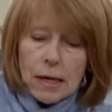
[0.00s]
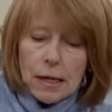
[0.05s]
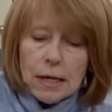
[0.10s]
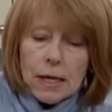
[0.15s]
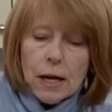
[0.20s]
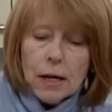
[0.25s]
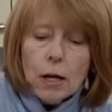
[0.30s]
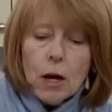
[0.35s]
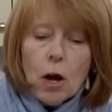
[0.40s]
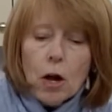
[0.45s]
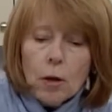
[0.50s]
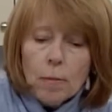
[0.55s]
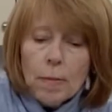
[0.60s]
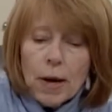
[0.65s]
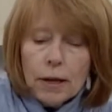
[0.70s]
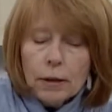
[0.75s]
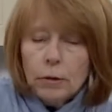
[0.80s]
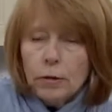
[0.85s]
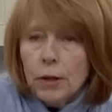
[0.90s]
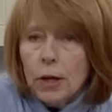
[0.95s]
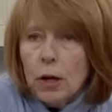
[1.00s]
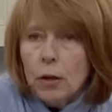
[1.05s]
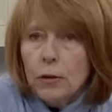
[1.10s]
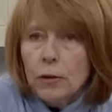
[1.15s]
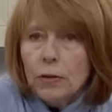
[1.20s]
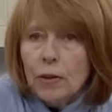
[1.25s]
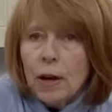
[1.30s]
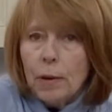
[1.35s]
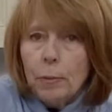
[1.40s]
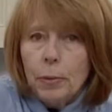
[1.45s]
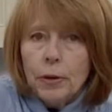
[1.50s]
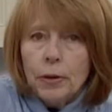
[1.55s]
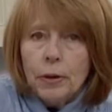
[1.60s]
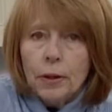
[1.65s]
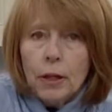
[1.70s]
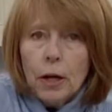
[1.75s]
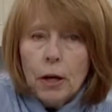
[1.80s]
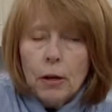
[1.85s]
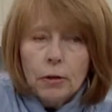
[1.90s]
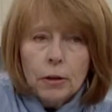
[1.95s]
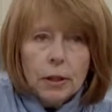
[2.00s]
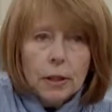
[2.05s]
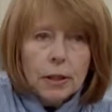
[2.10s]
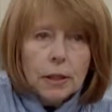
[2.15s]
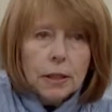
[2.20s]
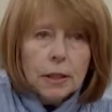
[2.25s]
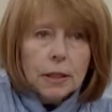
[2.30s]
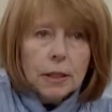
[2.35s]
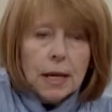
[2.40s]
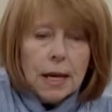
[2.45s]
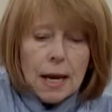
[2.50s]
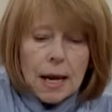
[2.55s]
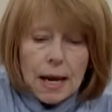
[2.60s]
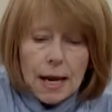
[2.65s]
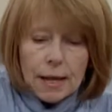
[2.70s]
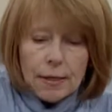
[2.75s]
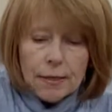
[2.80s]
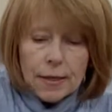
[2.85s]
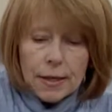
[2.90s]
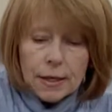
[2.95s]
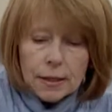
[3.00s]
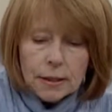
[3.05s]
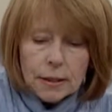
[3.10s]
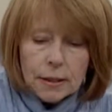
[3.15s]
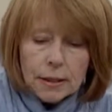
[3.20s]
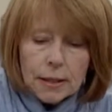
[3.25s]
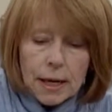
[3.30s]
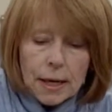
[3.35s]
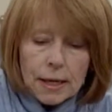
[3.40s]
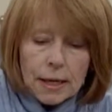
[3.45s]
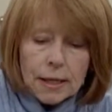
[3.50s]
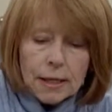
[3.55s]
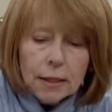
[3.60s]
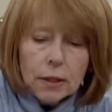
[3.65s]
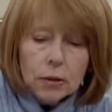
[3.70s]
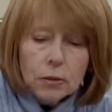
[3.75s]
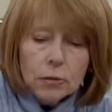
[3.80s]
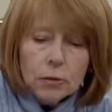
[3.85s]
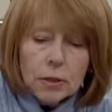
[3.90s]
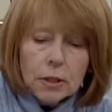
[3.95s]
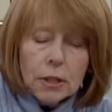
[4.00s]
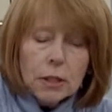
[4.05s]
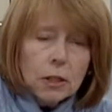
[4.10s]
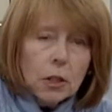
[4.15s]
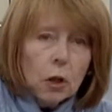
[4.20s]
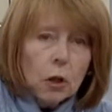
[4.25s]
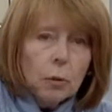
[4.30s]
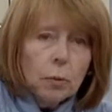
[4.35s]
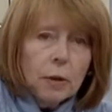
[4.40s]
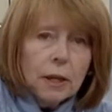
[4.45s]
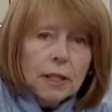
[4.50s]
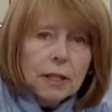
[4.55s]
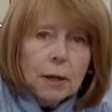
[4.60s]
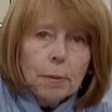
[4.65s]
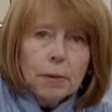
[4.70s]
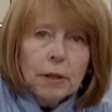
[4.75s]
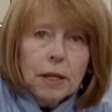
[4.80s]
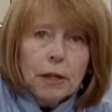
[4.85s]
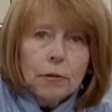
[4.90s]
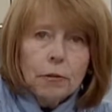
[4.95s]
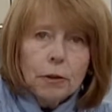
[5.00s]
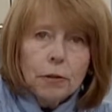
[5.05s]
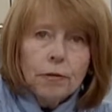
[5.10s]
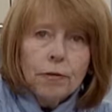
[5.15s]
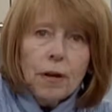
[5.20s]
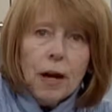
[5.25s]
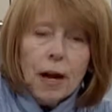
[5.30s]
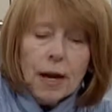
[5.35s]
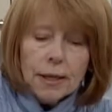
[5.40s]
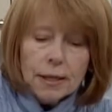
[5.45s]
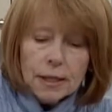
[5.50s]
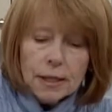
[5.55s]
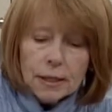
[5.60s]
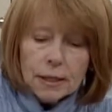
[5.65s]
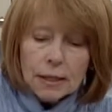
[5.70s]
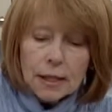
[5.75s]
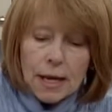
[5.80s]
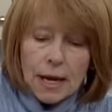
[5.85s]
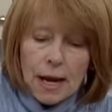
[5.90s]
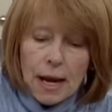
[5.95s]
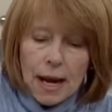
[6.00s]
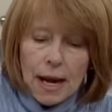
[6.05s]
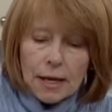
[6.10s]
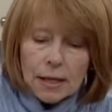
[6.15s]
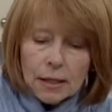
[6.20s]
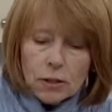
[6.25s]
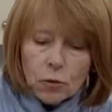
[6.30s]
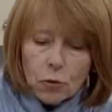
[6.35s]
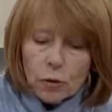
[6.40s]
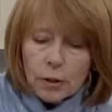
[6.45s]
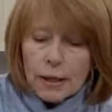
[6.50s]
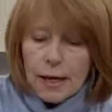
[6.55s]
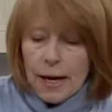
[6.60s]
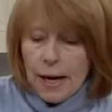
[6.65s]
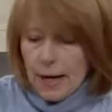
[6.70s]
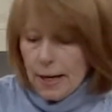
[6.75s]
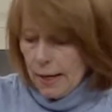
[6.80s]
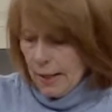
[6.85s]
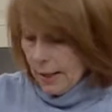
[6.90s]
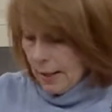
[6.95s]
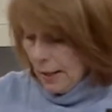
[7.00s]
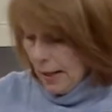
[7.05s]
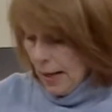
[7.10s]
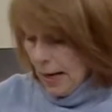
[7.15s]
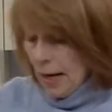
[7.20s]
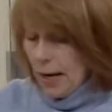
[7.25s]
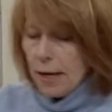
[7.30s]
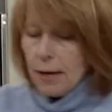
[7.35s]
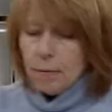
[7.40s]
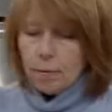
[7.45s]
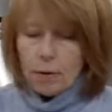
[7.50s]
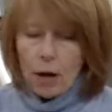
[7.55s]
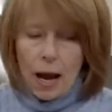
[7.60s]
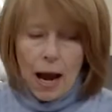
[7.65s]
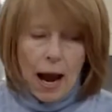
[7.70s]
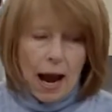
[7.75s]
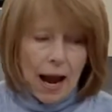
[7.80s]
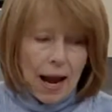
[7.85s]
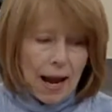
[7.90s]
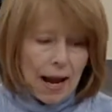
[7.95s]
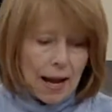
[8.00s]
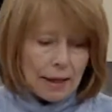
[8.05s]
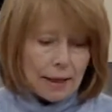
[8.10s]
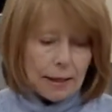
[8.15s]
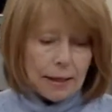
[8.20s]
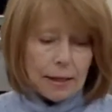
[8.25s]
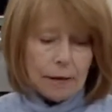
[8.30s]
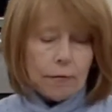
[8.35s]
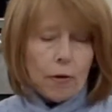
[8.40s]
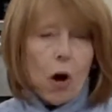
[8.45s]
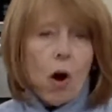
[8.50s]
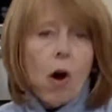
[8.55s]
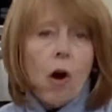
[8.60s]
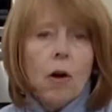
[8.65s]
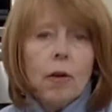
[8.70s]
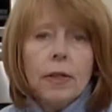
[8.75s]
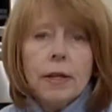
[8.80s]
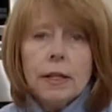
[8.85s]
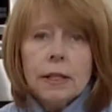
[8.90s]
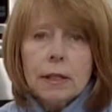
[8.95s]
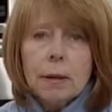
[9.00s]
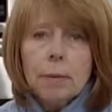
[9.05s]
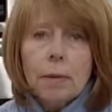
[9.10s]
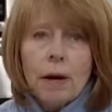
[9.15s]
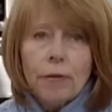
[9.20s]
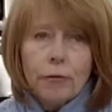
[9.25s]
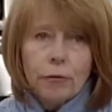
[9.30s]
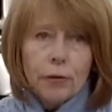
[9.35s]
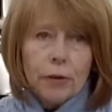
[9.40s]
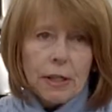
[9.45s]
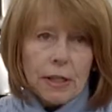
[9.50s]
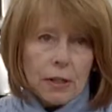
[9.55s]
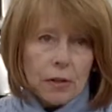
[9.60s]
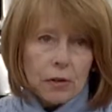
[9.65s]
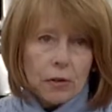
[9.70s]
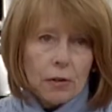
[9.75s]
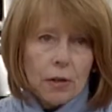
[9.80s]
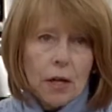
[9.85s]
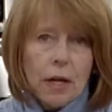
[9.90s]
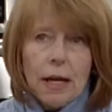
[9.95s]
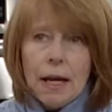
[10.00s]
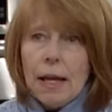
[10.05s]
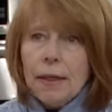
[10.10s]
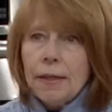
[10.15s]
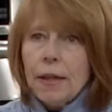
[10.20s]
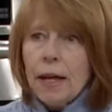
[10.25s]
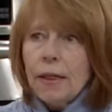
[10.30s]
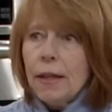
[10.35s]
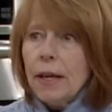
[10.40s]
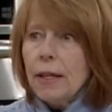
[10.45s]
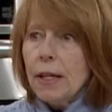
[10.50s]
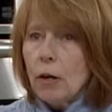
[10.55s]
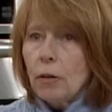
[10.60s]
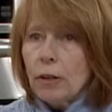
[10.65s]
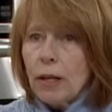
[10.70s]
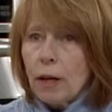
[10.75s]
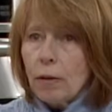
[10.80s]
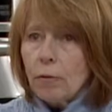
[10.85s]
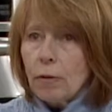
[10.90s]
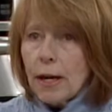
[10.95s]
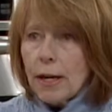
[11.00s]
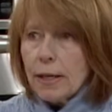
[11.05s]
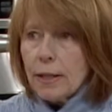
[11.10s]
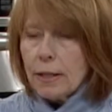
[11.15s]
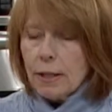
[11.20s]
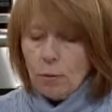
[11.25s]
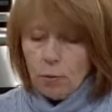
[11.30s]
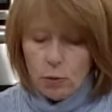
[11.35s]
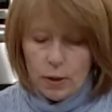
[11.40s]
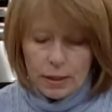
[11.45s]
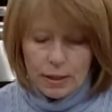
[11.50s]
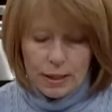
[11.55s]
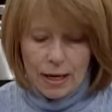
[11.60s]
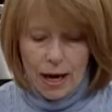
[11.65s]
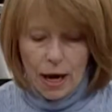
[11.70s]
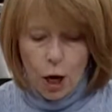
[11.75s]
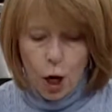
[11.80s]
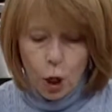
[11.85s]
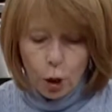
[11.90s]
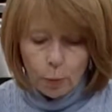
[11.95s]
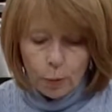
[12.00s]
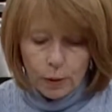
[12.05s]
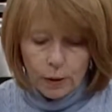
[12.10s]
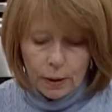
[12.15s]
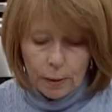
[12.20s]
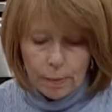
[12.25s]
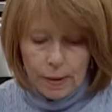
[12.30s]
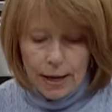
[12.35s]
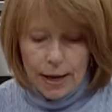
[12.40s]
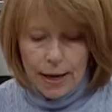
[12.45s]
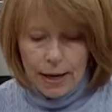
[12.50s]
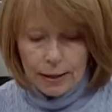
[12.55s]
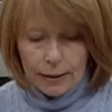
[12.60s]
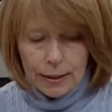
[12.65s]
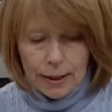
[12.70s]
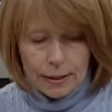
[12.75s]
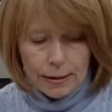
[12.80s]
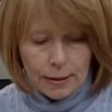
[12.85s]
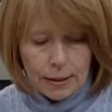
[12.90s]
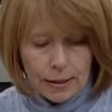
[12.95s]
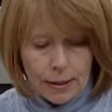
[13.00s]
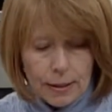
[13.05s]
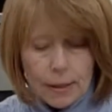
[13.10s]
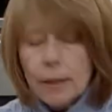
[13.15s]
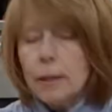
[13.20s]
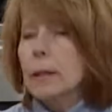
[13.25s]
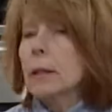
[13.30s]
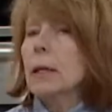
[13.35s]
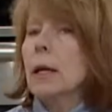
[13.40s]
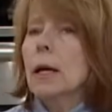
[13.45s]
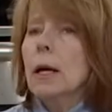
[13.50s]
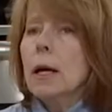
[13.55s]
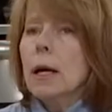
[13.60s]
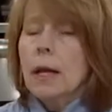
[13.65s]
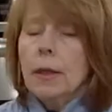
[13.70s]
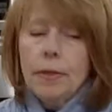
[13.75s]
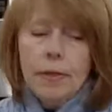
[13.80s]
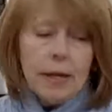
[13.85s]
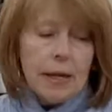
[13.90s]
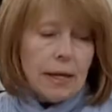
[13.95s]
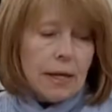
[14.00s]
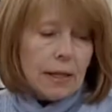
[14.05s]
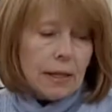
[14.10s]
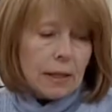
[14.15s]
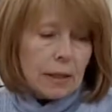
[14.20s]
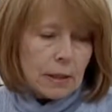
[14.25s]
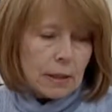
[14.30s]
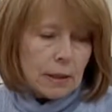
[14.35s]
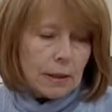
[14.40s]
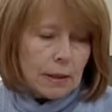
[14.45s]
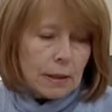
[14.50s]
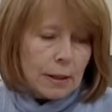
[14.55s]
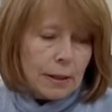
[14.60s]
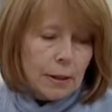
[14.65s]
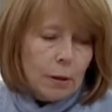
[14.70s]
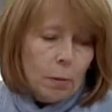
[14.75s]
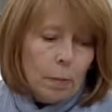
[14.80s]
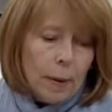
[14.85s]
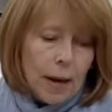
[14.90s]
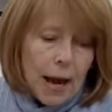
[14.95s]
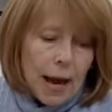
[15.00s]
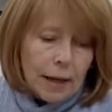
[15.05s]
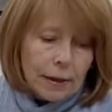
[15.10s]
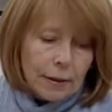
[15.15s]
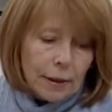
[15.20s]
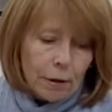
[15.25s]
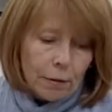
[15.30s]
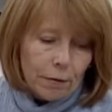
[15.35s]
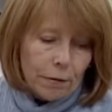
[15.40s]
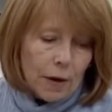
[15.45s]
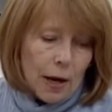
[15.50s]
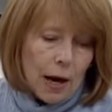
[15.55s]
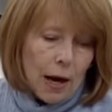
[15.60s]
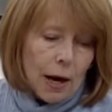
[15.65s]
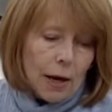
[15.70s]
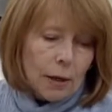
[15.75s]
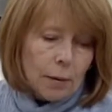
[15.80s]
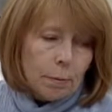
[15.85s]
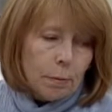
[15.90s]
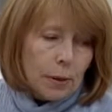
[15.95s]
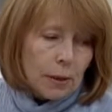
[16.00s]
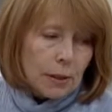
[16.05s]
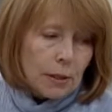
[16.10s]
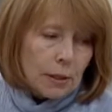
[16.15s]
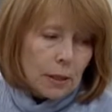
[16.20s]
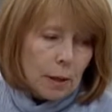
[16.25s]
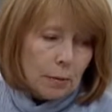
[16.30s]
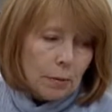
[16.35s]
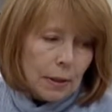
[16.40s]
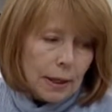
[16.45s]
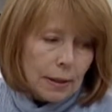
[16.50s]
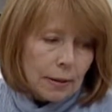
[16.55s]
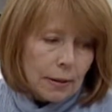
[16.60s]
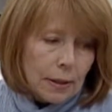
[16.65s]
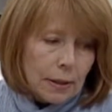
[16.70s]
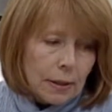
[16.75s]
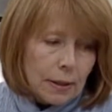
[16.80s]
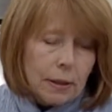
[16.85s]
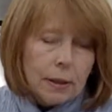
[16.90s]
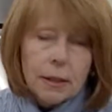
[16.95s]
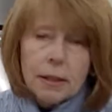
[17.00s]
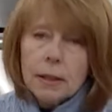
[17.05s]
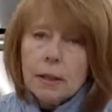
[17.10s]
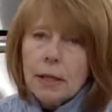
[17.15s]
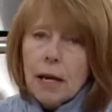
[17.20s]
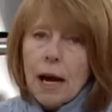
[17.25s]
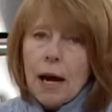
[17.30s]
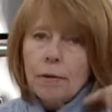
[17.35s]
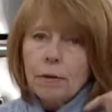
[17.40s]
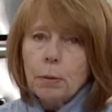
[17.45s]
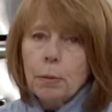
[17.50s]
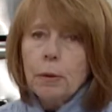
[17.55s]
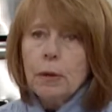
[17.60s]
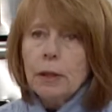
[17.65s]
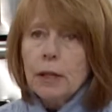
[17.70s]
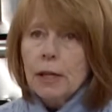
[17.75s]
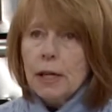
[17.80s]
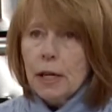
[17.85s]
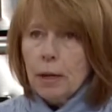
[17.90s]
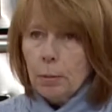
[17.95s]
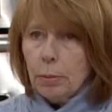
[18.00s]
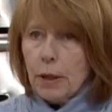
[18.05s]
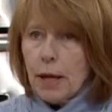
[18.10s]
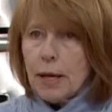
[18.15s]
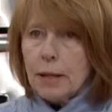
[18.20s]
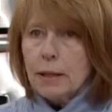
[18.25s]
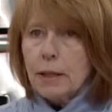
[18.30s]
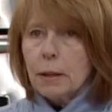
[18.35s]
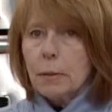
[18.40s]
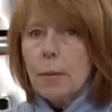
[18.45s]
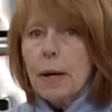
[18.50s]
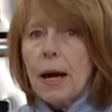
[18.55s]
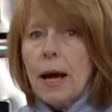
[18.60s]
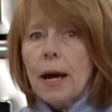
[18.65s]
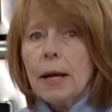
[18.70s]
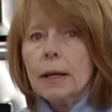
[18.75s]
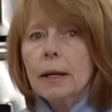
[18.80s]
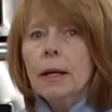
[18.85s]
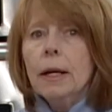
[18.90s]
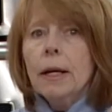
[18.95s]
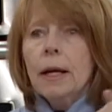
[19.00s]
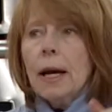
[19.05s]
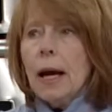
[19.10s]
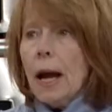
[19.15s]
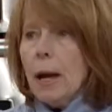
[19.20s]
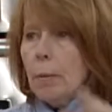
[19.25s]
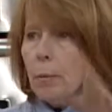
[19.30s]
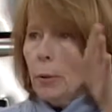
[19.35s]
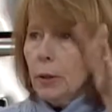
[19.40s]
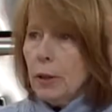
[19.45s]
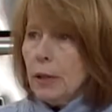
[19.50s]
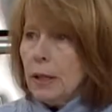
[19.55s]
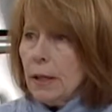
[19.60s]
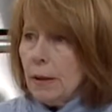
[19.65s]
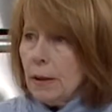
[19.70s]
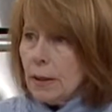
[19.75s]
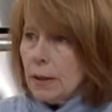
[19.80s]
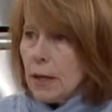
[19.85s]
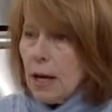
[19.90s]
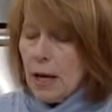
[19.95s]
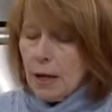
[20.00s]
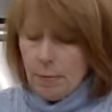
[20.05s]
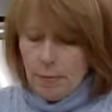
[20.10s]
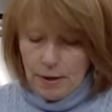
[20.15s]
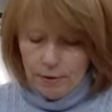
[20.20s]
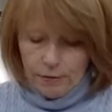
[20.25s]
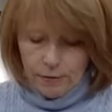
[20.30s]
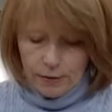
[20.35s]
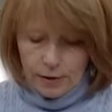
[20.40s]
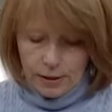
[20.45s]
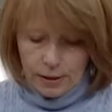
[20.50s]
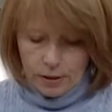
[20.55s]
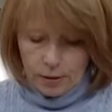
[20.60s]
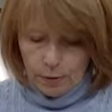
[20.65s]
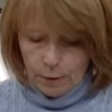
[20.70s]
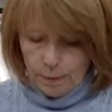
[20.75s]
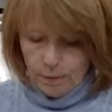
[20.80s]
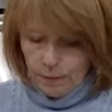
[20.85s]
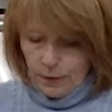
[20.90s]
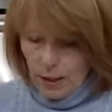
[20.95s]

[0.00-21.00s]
Now in all my granolas I put the coconut, and this is at Ingles. This is the only place I've been able to find it, and it's organic. And I leave all these in my freezer. Then they don't get rancid. Once I open a bag like this, these seal back, they're fine. But something like this and this, I have to put it in a plastic bag and put it in the side of my freezer.